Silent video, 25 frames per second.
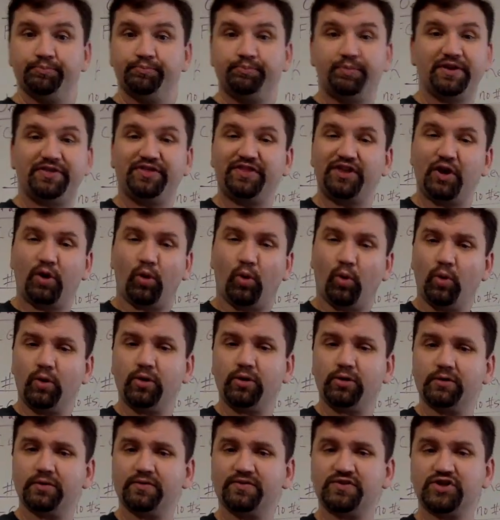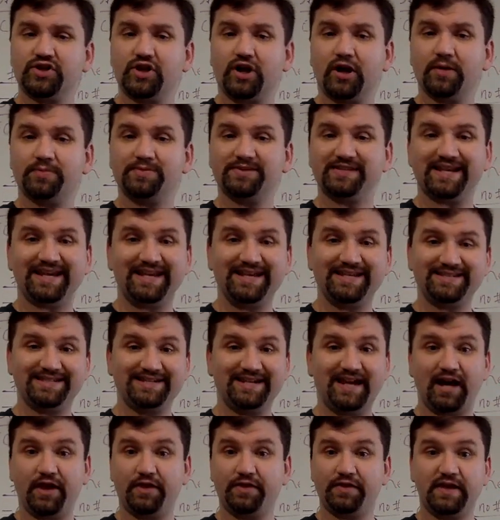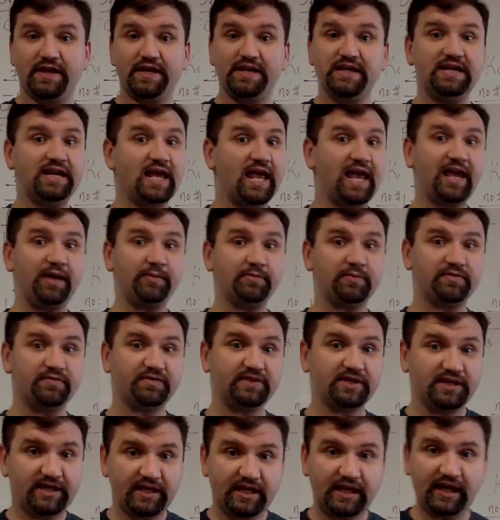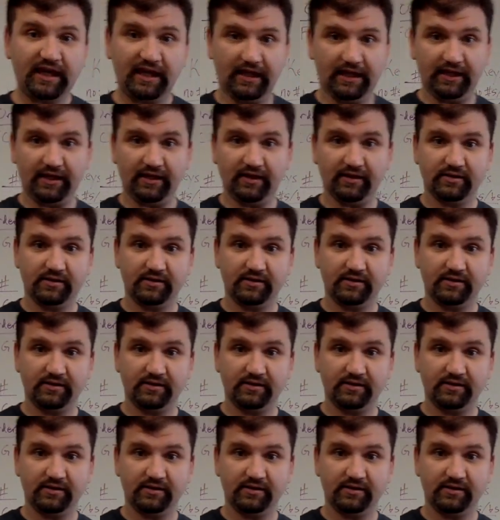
But the order of sharps is not the name of the key.